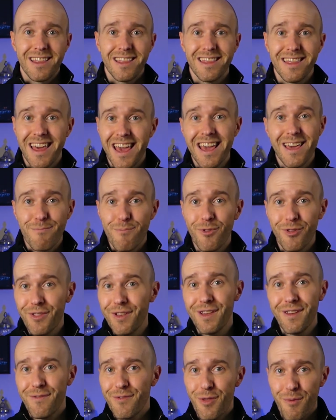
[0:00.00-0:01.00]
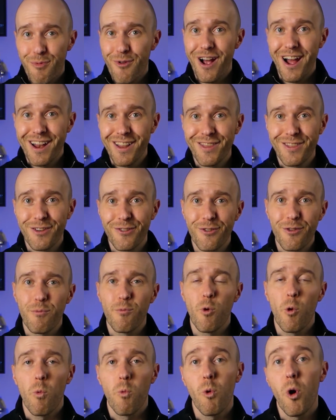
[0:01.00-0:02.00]
they believe the bride and the groom
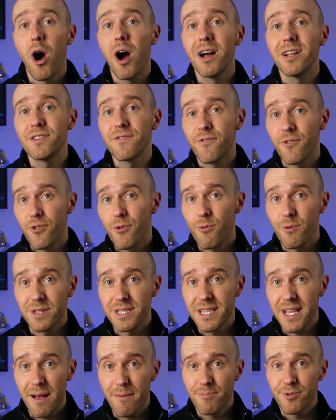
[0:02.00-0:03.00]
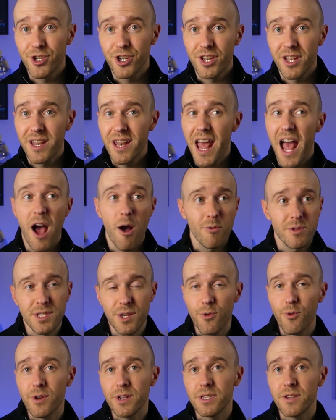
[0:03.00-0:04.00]
will want for the reception, how it's
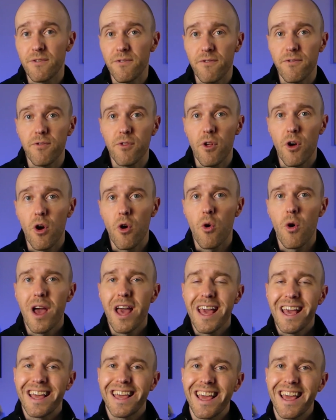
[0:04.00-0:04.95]
going to flow,